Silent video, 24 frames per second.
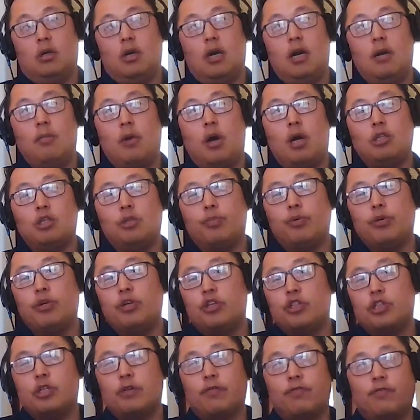
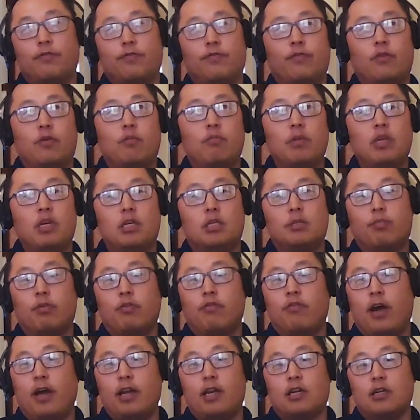Entrepreneurship for me is
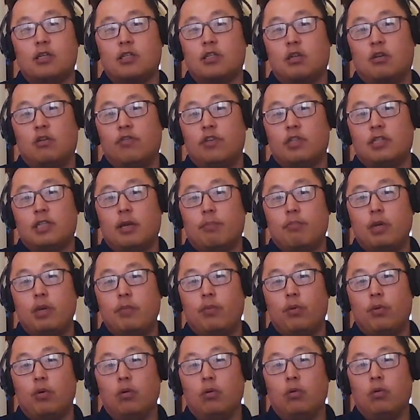providing a service that
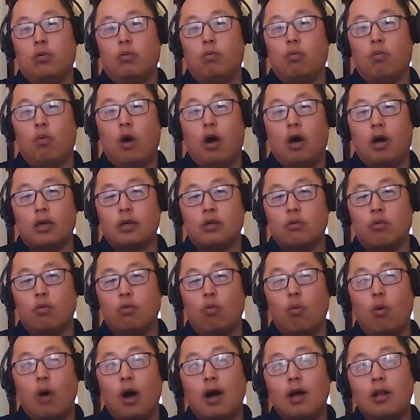people want
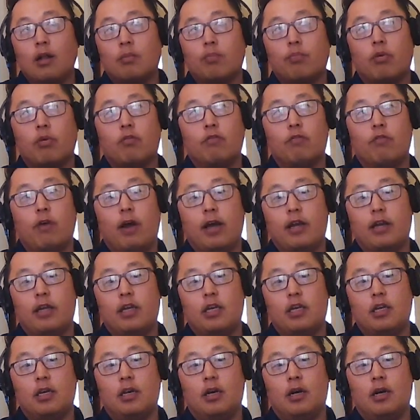while
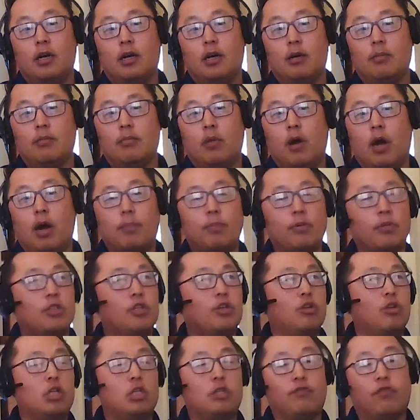providing
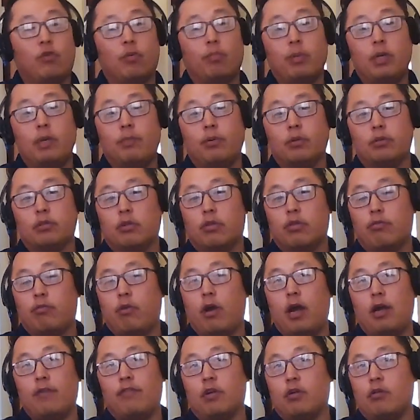opportunities for people to
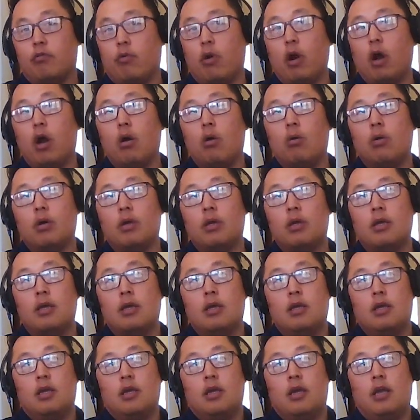thrive and grow.
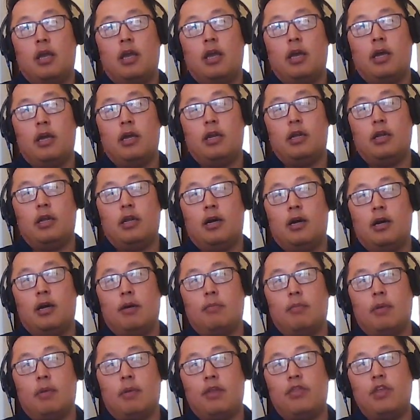And
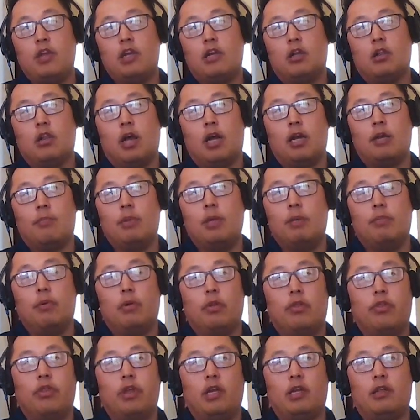I think a lot of
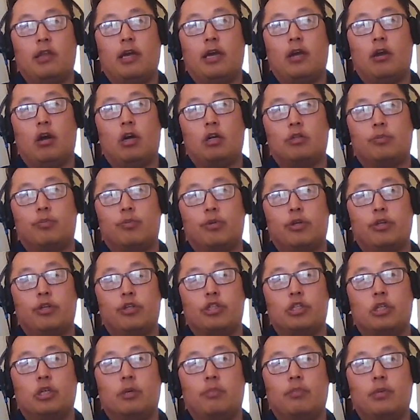people think that
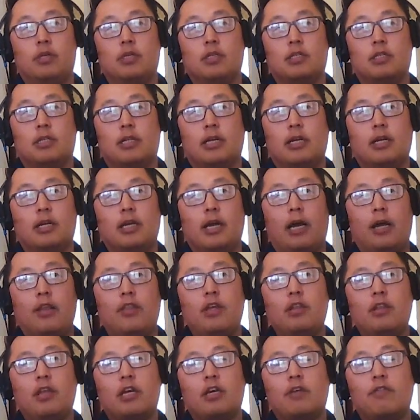entrepreneurship is, I
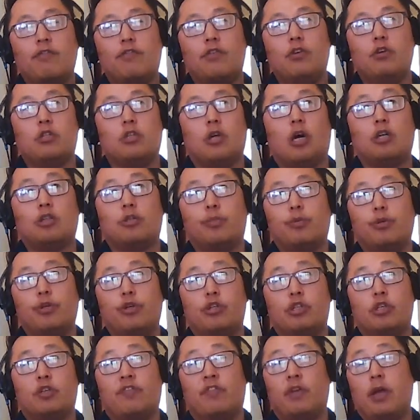think they confuse
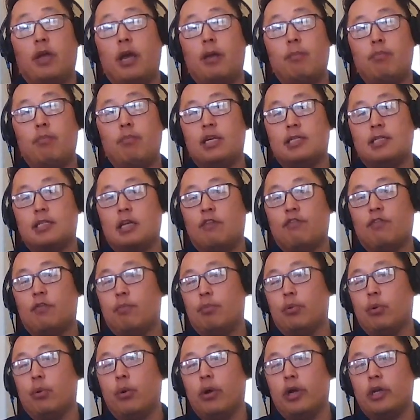entrepreneurship and being
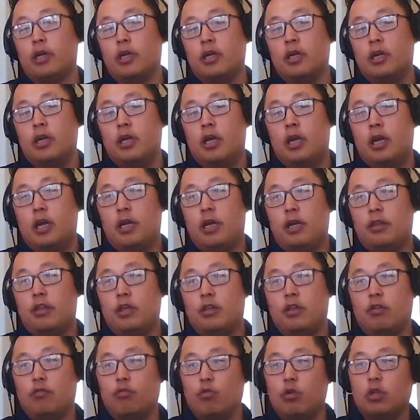self-employed. And I
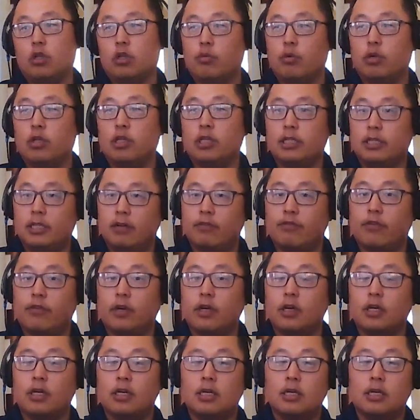think they're really, really
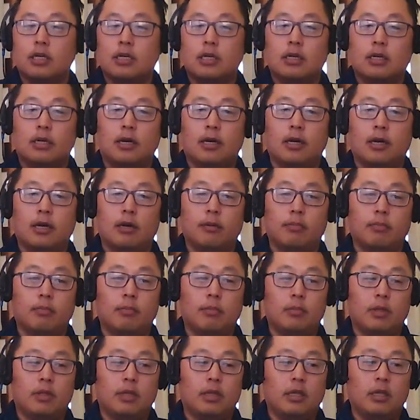different.
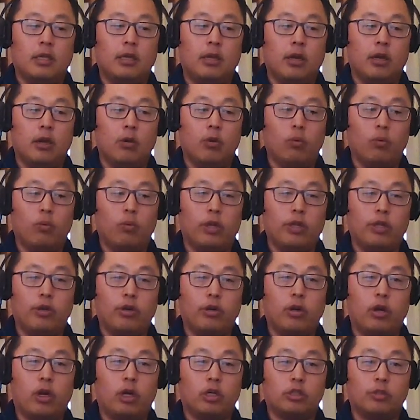When
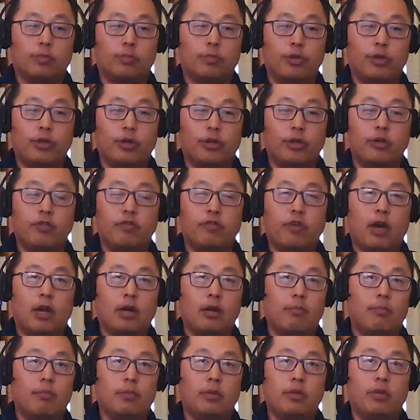you're an entrepreneur, you've got
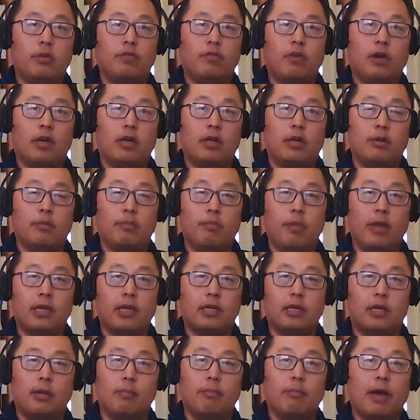to
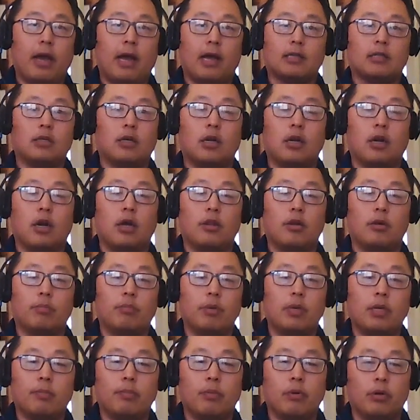make an impact on other
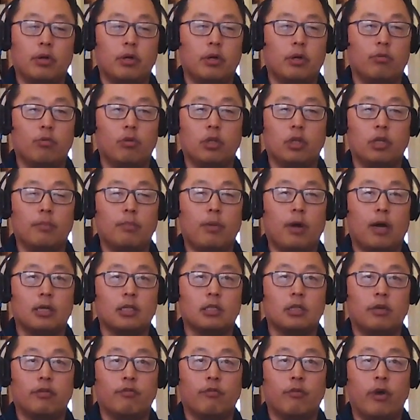people in a really
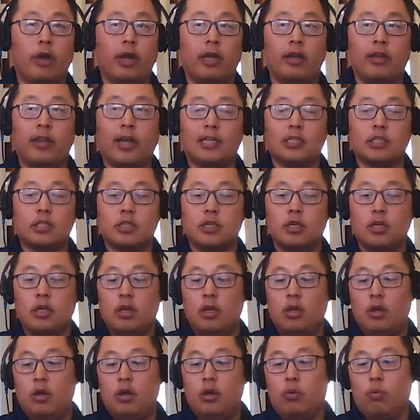positive way. And that's
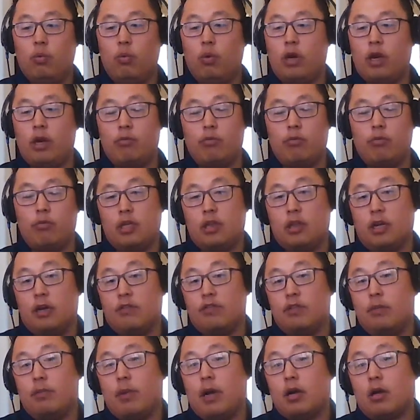what I really
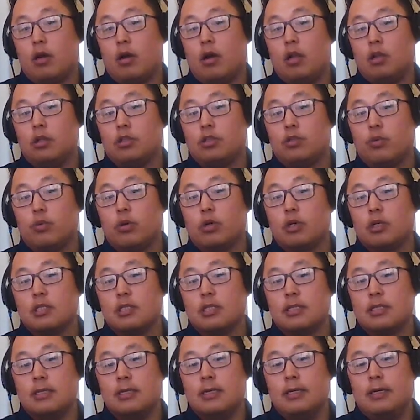loved about College
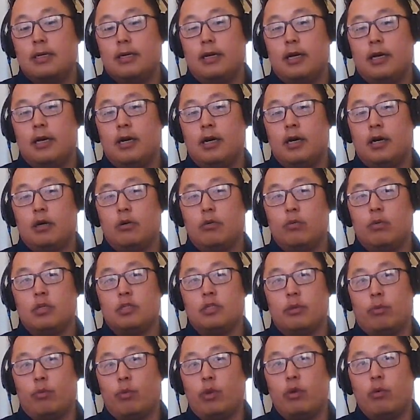Works, was
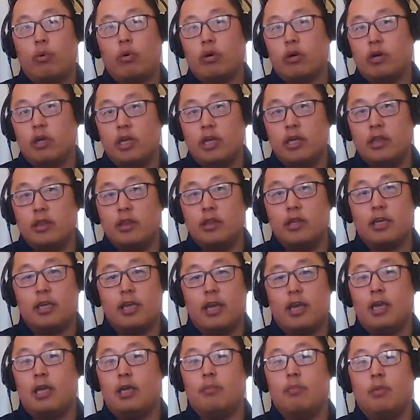that we were in the
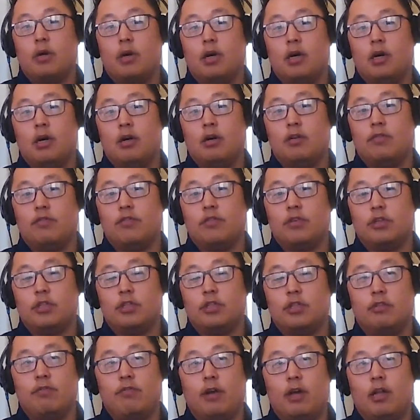game of
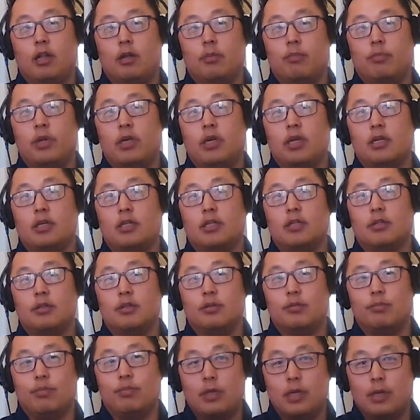developing
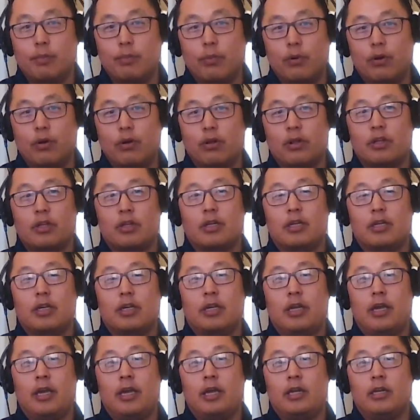people
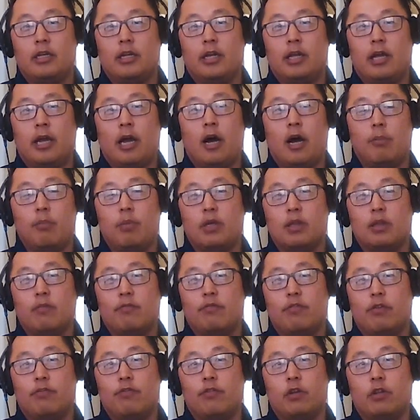and helping them
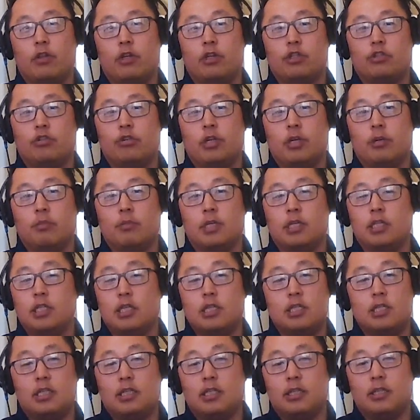fulfill their dreams. And
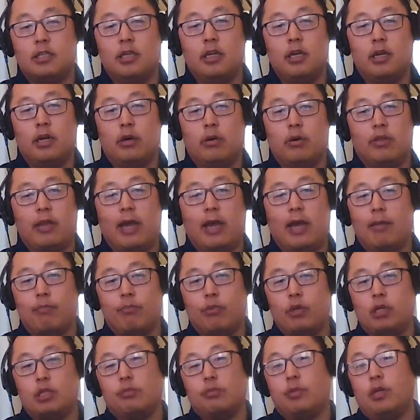just, that
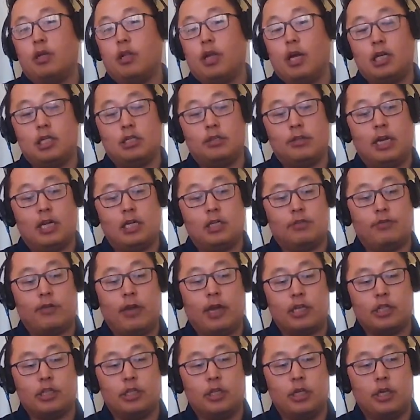brings me a lot of
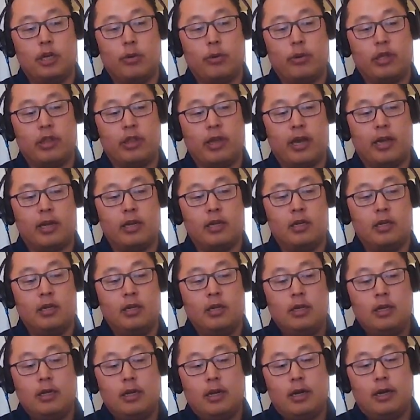satisfaction knowing that
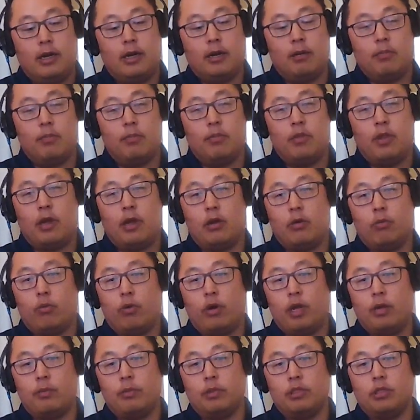that we're
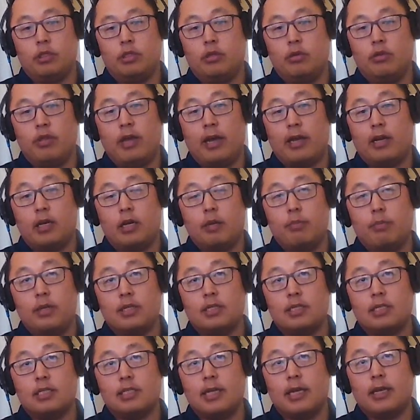able to do that in a
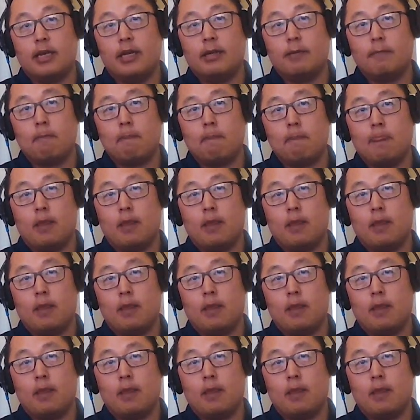business setting.